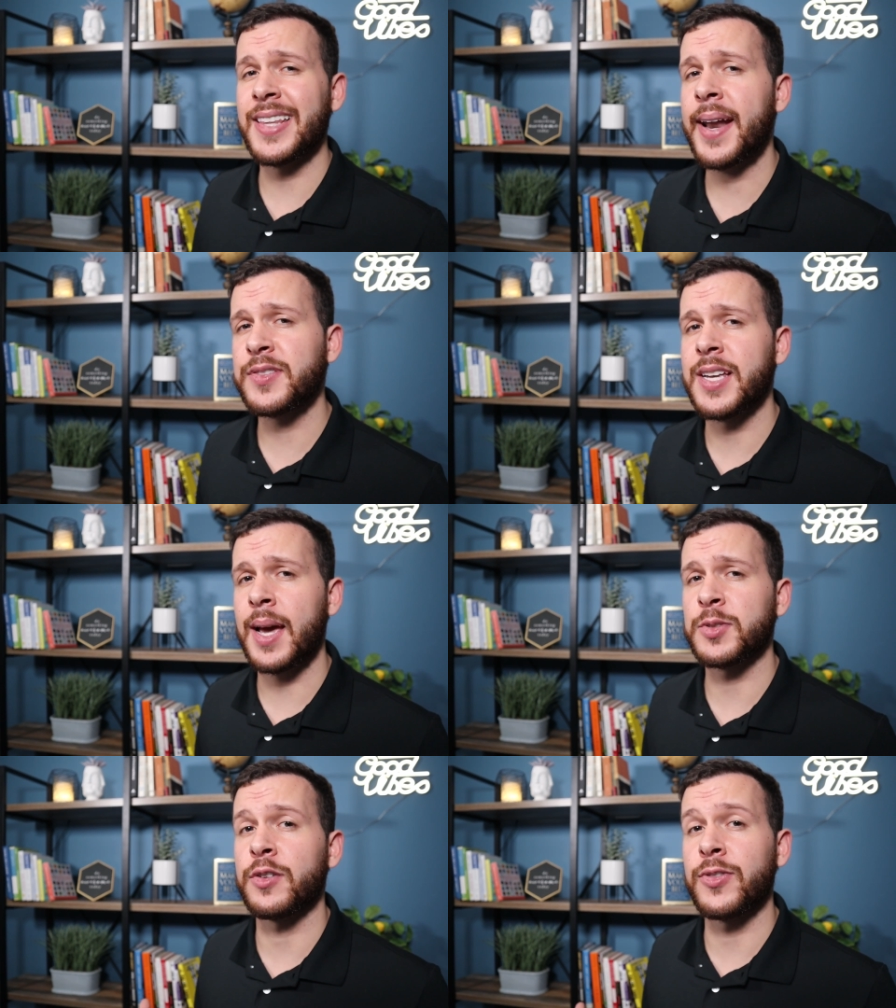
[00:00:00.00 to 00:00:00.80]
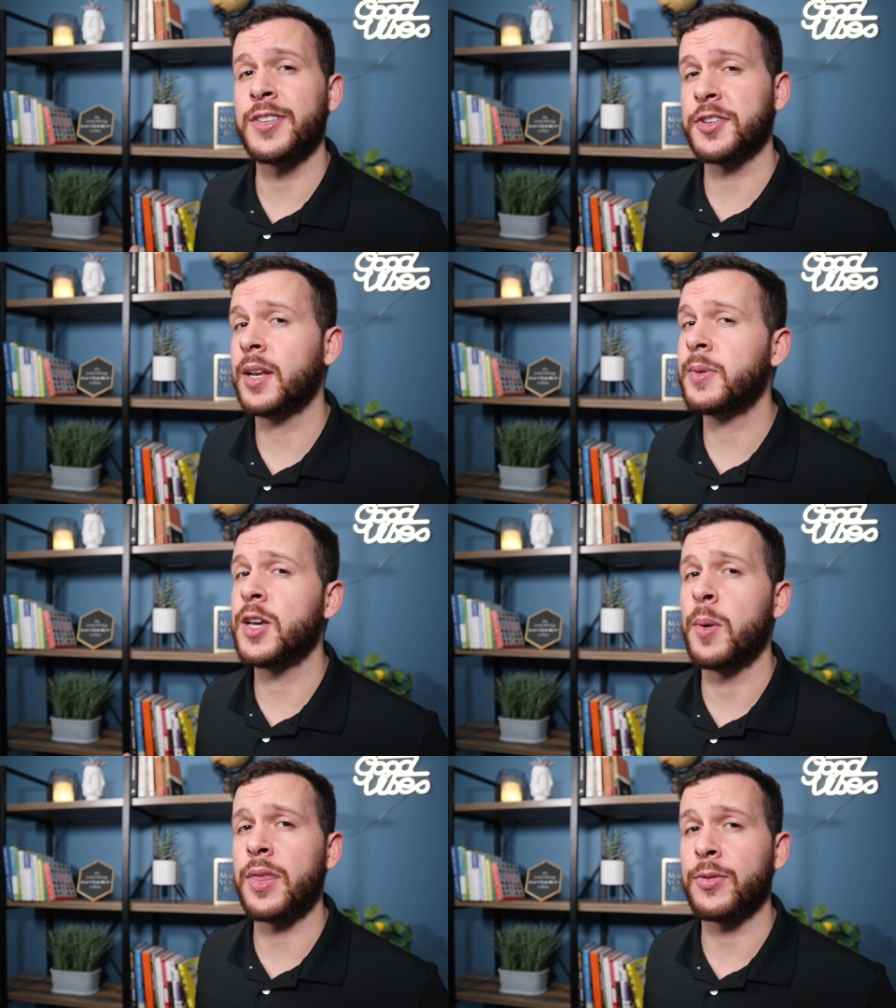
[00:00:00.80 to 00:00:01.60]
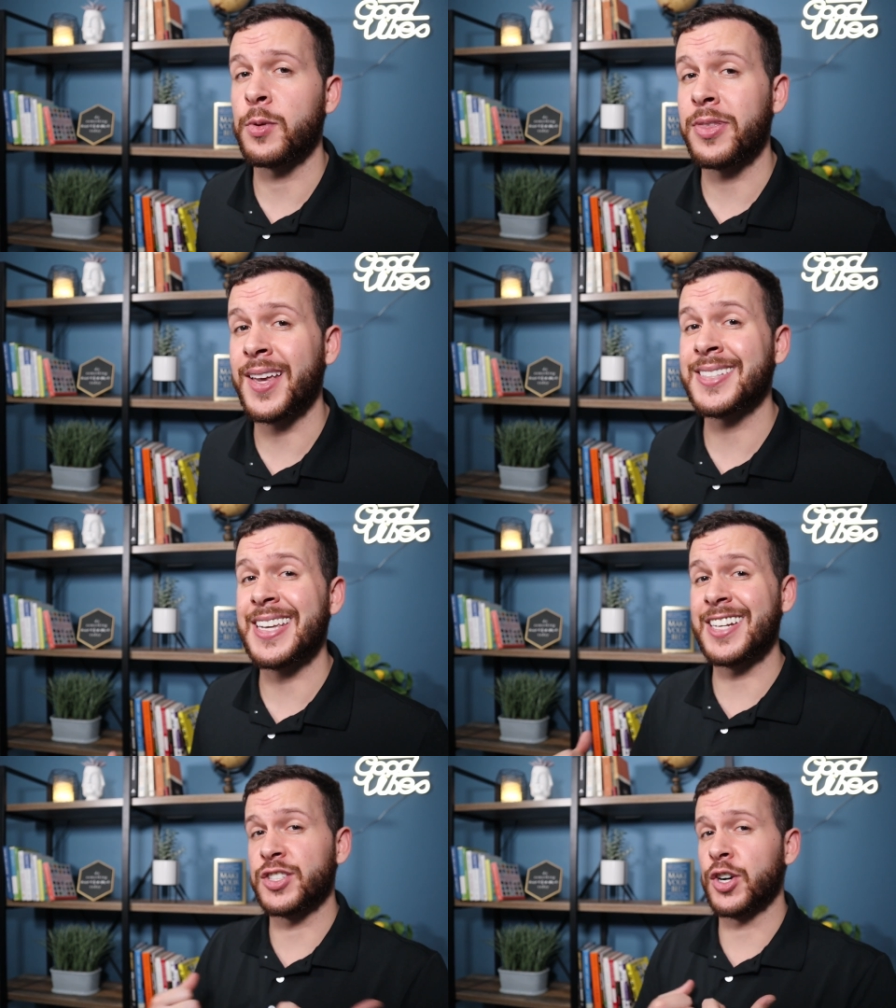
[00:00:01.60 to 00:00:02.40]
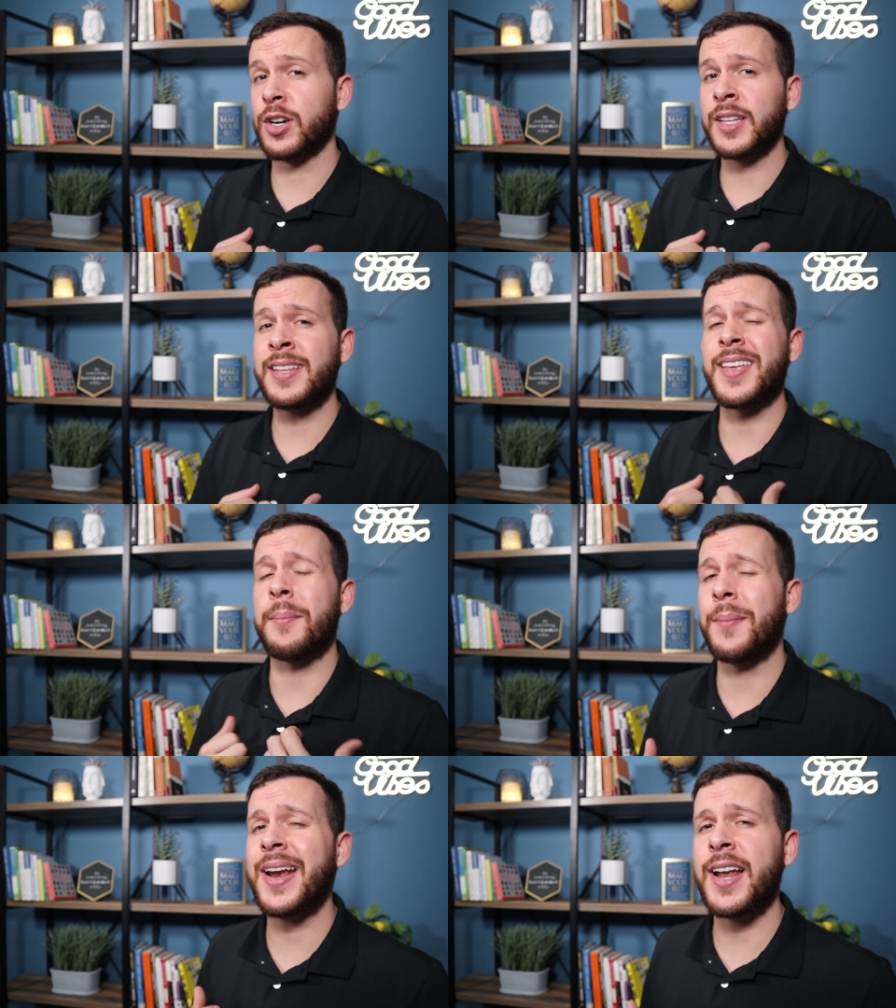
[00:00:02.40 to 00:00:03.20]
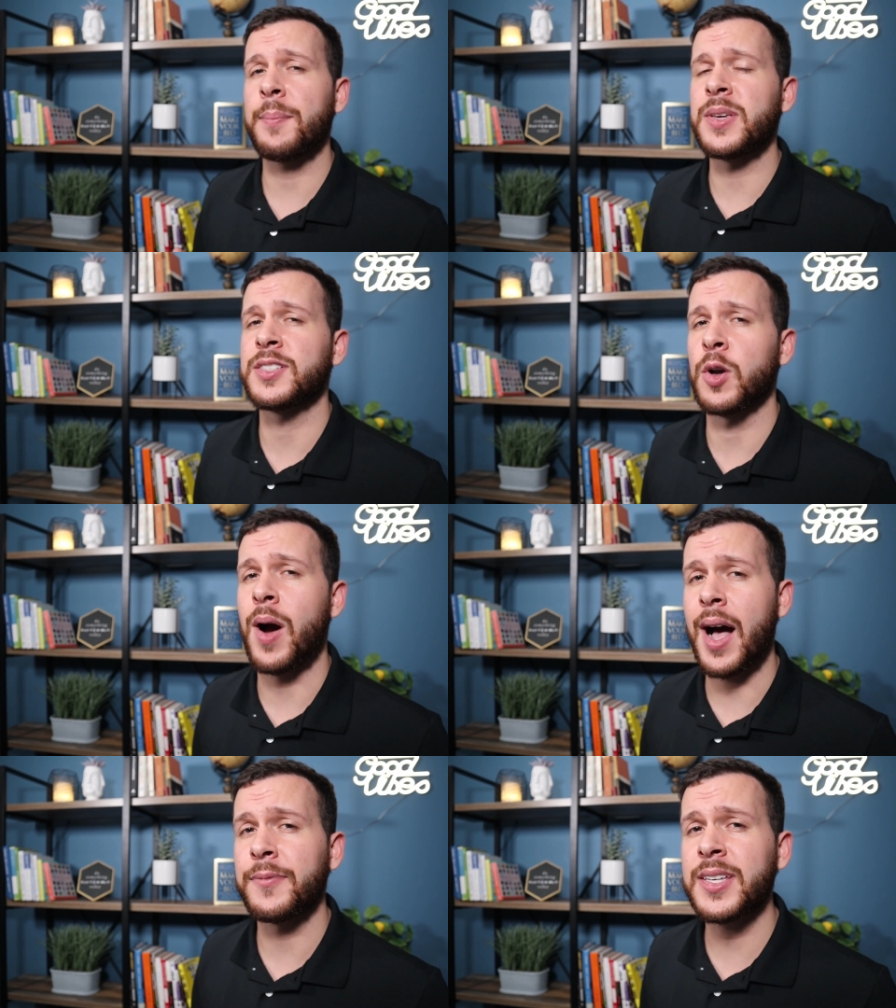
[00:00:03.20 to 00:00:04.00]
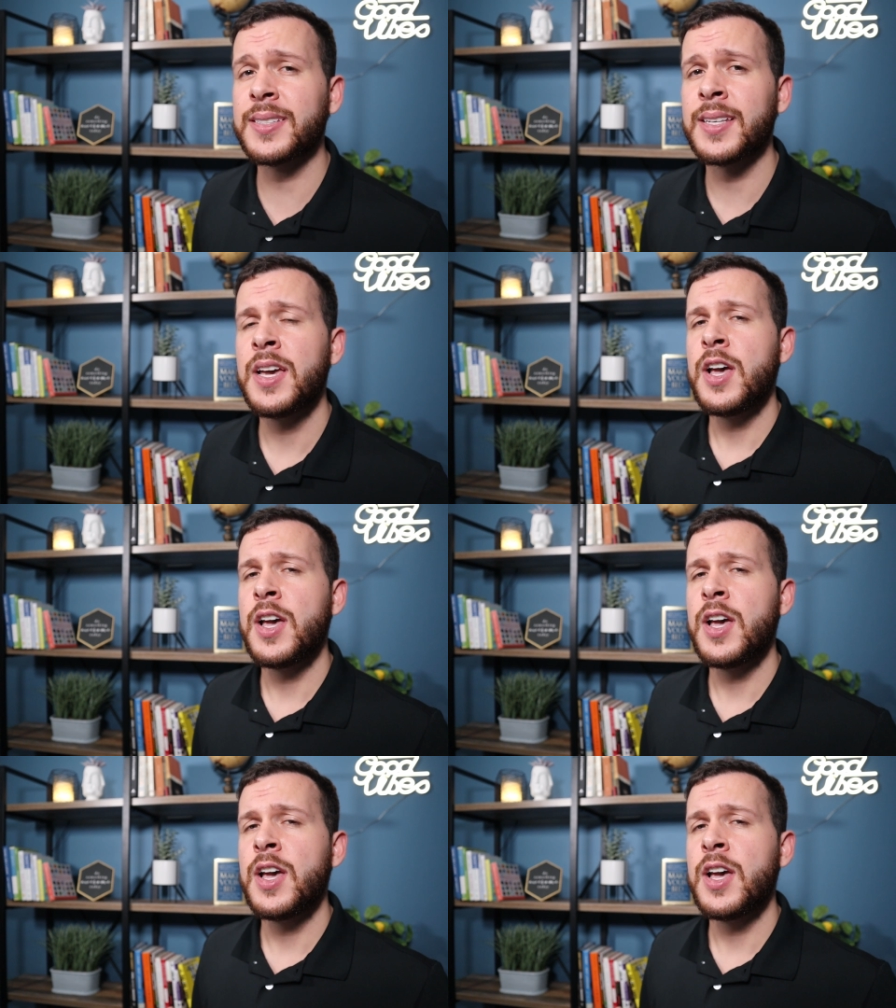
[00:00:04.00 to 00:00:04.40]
a lot of times our friends are gonna be going through things internally that might not be so obvious.